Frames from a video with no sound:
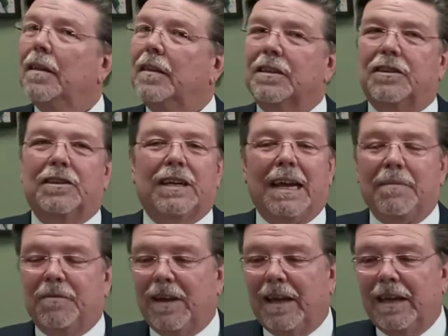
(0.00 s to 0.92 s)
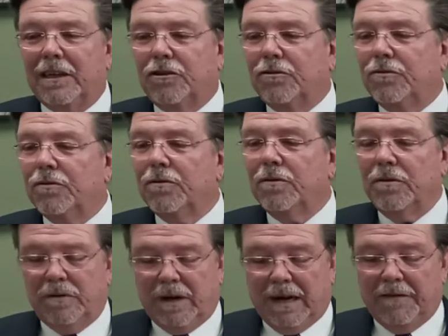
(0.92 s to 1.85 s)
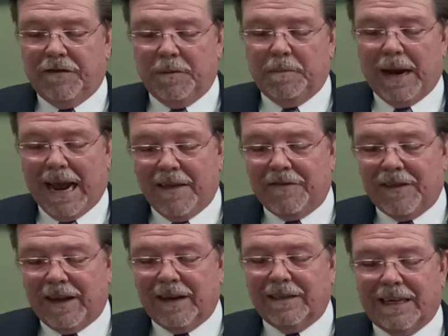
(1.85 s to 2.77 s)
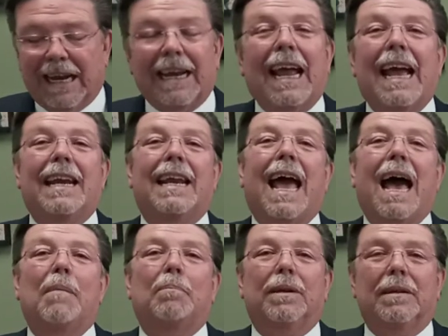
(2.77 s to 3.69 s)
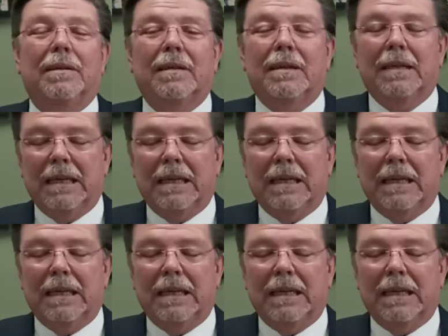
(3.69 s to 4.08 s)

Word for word: the same thing is true of the bad things that can happen